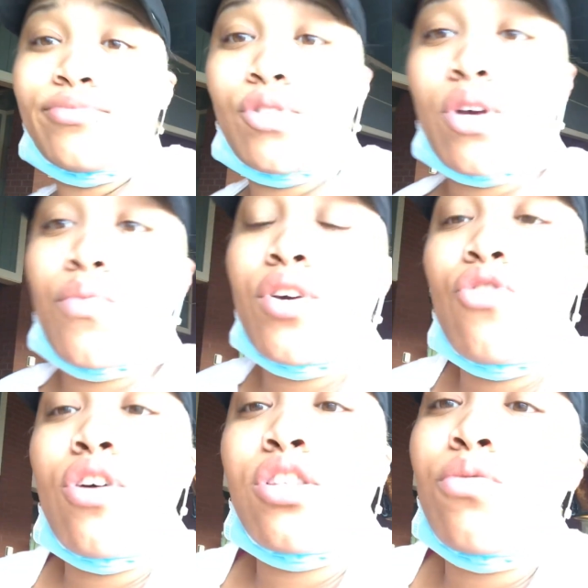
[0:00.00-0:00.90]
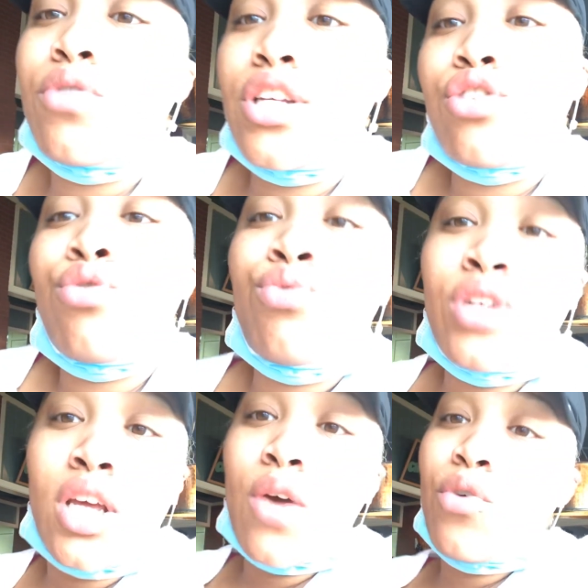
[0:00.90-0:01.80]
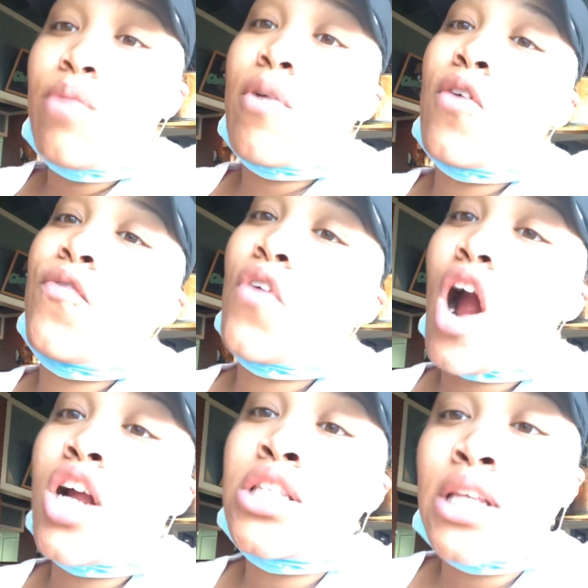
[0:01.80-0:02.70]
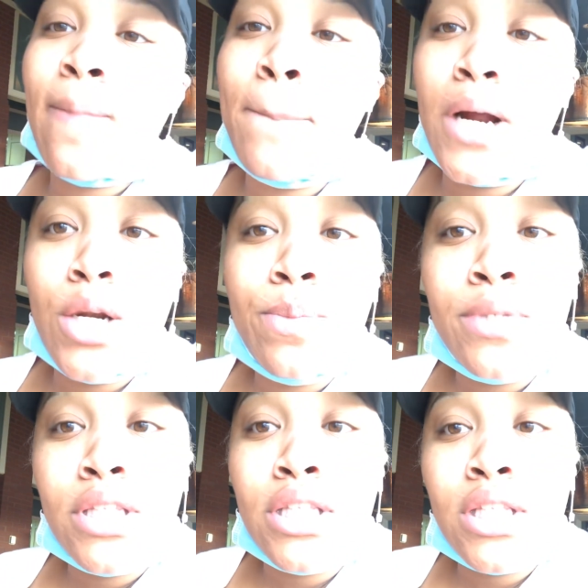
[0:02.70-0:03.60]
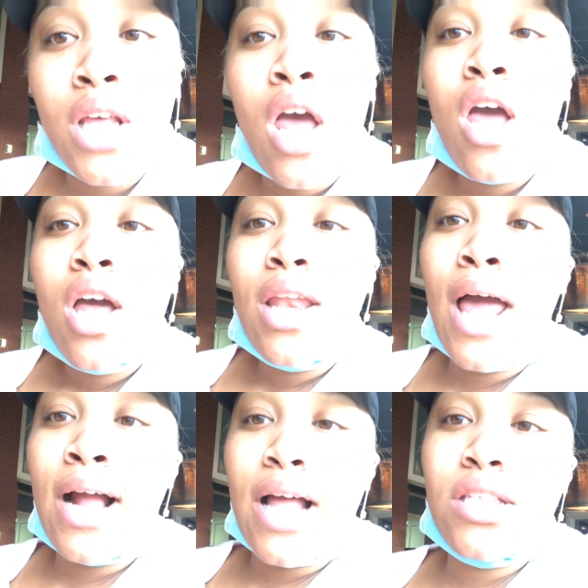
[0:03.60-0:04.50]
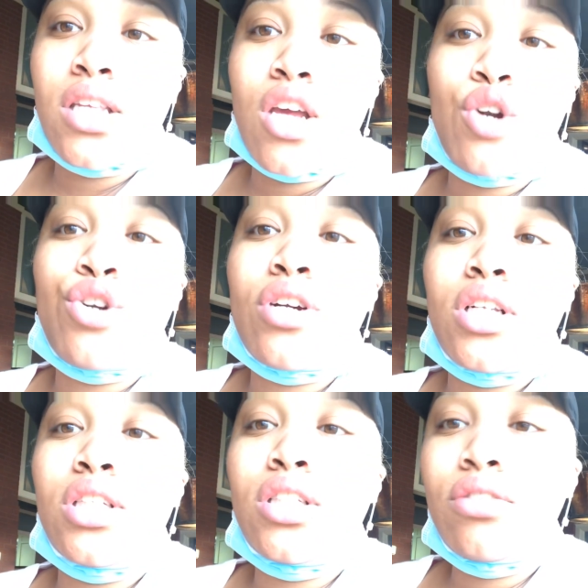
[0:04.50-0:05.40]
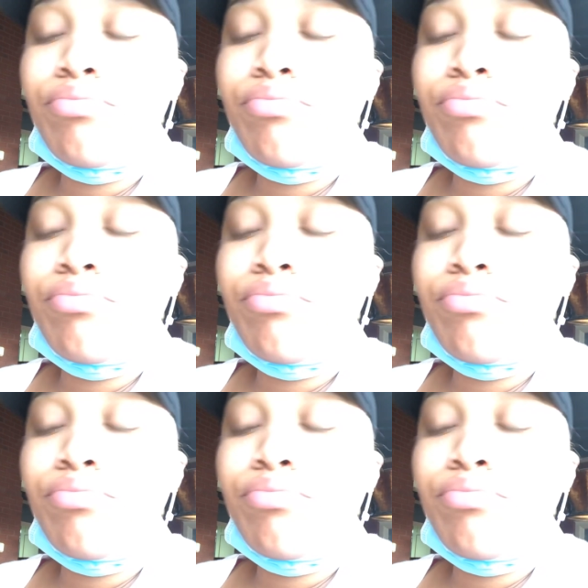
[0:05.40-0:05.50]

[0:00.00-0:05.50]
And we're going to tune in with more farts and burps, like I said earlier.